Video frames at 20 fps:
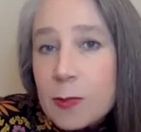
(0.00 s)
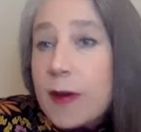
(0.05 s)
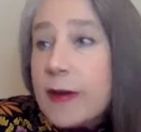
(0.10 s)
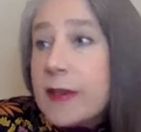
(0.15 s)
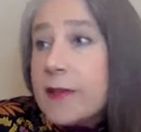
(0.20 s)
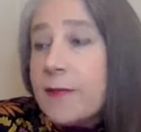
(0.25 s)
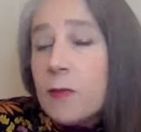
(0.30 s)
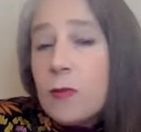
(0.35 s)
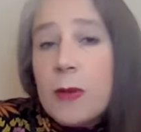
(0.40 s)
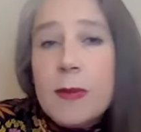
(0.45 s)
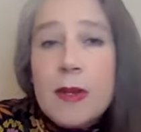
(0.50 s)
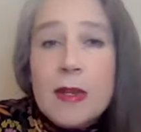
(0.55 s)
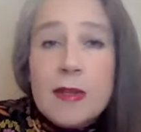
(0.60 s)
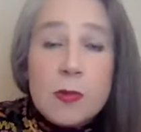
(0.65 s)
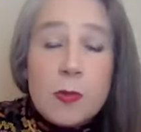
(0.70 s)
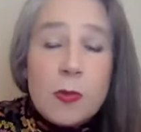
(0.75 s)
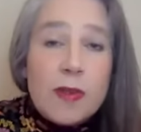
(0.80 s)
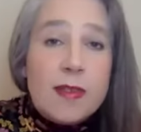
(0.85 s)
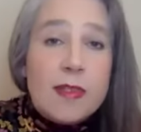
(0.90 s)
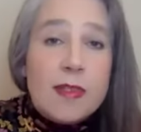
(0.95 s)
Whereas for women,
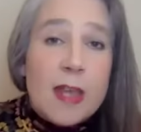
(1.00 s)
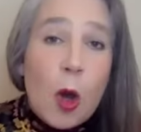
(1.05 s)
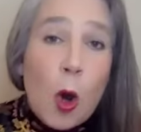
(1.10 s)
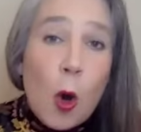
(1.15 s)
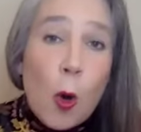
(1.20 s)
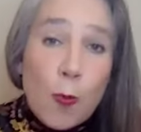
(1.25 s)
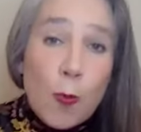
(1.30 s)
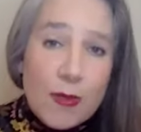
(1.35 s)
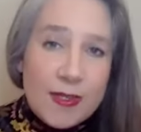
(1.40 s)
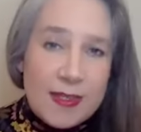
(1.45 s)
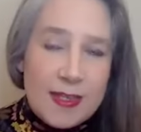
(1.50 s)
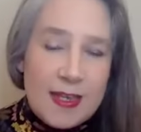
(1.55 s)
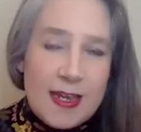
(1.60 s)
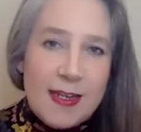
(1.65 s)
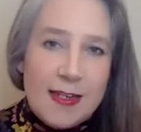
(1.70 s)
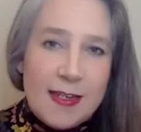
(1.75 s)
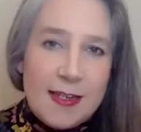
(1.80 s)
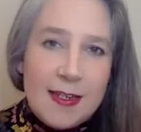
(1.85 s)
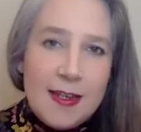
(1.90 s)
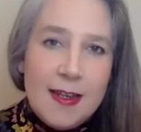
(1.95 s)
it's almost the
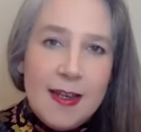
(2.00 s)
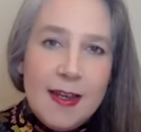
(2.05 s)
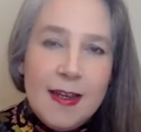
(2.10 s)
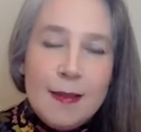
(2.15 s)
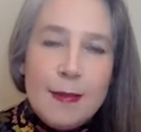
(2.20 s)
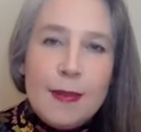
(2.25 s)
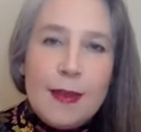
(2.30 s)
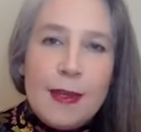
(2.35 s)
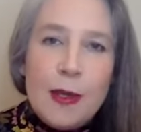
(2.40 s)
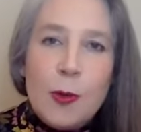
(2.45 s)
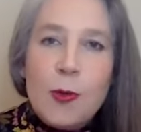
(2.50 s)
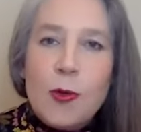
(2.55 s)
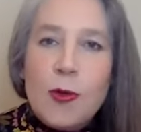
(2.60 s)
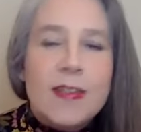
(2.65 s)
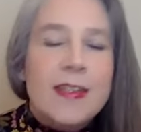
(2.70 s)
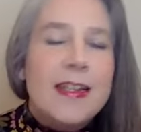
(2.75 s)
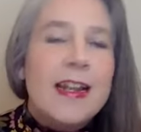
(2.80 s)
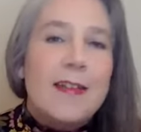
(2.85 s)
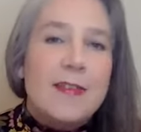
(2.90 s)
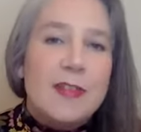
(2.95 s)
opposite, that you're
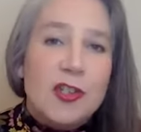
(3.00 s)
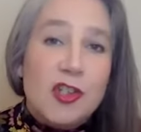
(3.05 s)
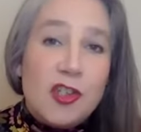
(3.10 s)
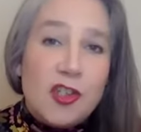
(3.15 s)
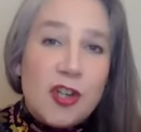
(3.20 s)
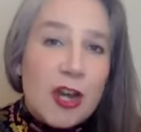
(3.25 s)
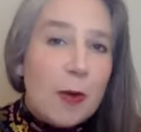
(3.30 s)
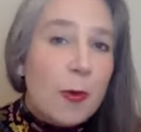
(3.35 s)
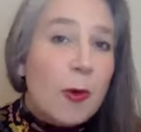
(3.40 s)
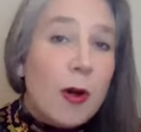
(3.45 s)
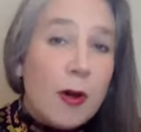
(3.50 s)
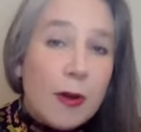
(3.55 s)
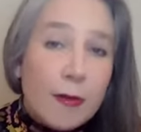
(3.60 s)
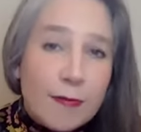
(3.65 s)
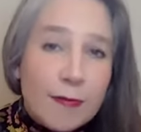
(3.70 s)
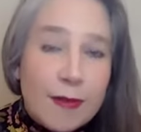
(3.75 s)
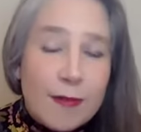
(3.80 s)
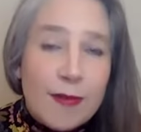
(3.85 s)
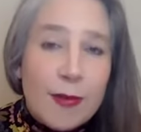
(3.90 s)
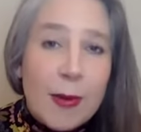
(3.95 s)
not allowed to show
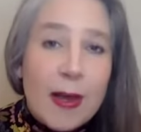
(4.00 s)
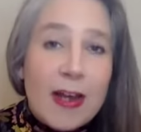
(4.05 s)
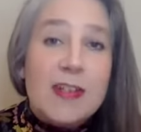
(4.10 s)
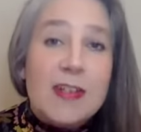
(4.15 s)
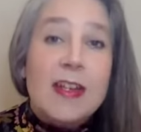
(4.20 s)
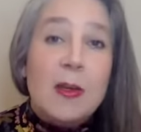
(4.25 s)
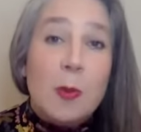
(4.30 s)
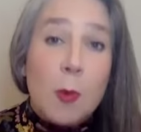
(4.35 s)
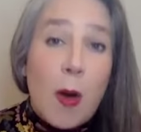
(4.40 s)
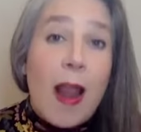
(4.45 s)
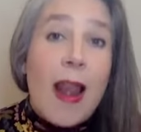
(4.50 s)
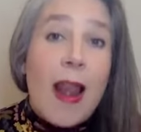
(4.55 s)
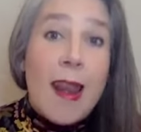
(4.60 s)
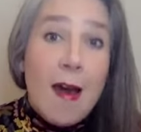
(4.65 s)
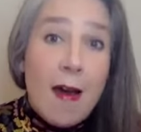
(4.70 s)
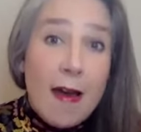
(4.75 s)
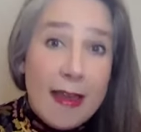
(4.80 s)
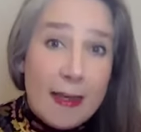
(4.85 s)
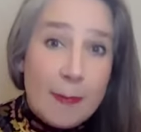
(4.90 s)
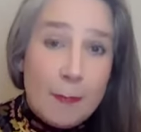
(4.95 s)
off if you actually quite
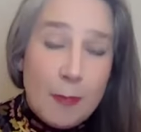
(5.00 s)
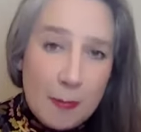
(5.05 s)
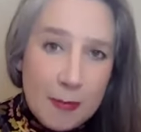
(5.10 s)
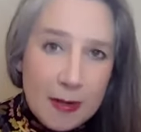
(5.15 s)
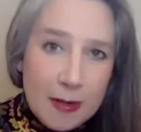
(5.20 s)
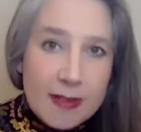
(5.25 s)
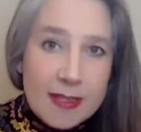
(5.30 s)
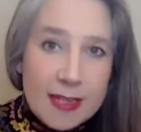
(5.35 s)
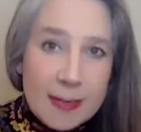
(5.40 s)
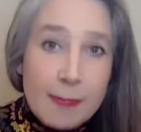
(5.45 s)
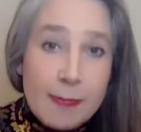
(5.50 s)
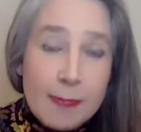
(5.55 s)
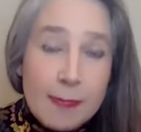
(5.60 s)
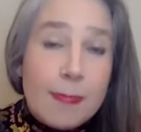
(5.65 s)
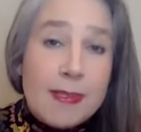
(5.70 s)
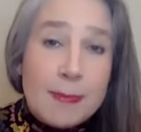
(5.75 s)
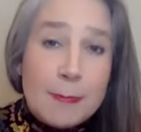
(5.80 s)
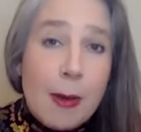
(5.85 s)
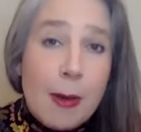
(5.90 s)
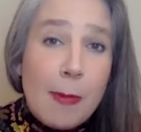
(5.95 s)
like public
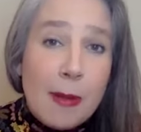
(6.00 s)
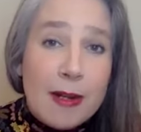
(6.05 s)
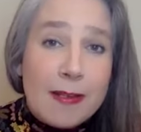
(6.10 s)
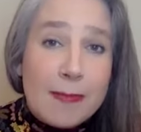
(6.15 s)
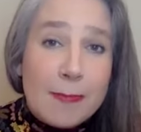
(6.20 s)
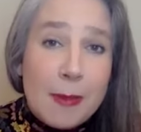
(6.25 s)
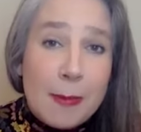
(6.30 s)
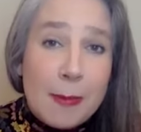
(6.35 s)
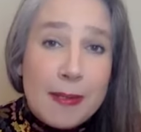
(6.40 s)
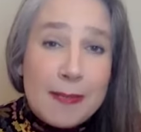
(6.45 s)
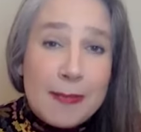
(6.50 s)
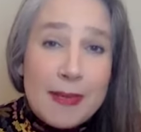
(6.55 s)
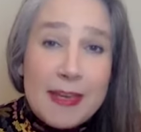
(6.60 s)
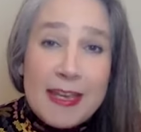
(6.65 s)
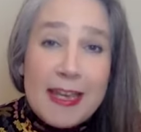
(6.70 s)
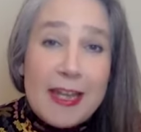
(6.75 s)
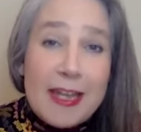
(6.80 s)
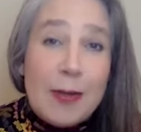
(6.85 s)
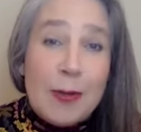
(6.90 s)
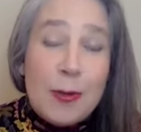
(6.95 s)

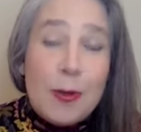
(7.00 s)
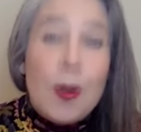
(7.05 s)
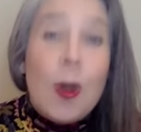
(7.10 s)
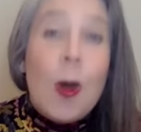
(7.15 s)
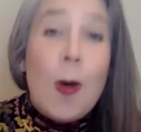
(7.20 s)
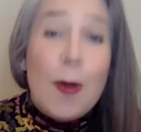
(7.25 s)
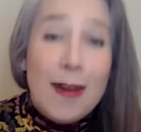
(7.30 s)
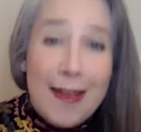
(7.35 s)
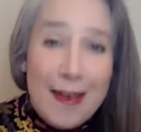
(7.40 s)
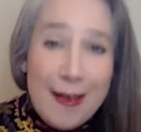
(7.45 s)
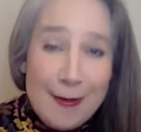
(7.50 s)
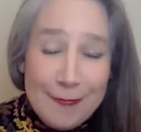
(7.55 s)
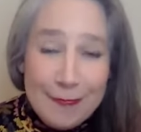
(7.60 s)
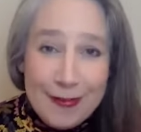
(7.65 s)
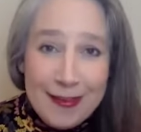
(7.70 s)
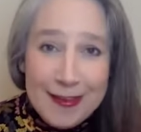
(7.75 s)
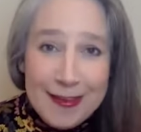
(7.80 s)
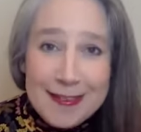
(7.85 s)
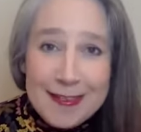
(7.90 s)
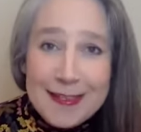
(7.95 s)
speaking and you're not
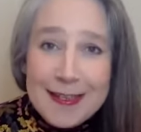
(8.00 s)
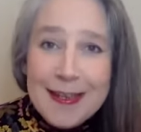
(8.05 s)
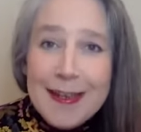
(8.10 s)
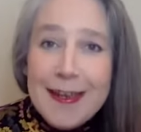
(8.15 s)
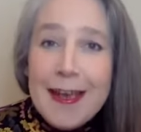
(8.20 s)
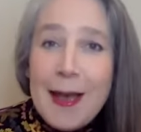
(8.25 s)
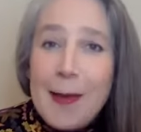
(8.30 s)
nervous.